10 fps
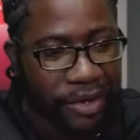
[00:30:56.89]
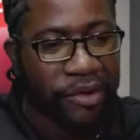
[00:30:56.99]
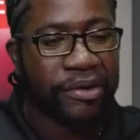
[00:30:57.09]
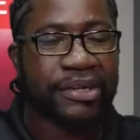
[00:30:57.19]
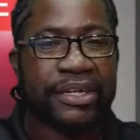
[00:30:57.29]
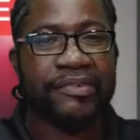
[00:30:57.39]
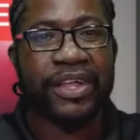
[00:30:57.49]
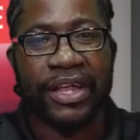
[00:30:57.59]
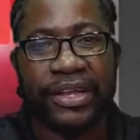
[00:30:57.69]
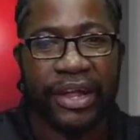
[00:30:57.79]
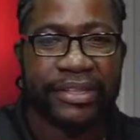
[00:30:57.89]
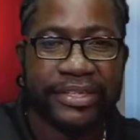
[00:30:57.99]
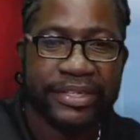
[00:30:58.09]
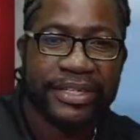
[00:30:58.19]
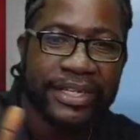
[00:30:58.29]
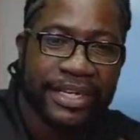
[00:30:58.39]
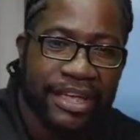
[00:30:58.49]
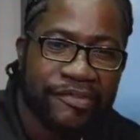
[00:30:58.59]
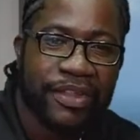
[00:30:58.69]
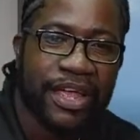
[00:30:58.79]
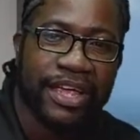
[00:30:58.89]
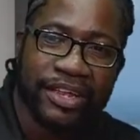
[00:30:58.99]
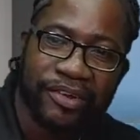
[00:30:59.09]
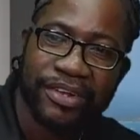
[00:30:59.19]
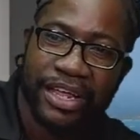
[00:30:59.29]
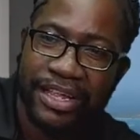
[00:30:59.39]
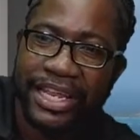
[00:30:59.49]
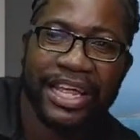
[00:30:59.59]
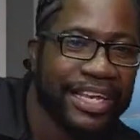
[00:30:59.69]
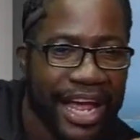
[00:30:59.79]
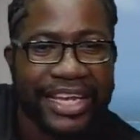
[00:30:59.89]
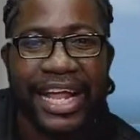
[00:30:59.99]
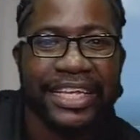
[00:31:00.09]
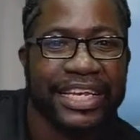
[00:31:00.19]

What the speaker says: know, if they are not, if they, you know, they are that,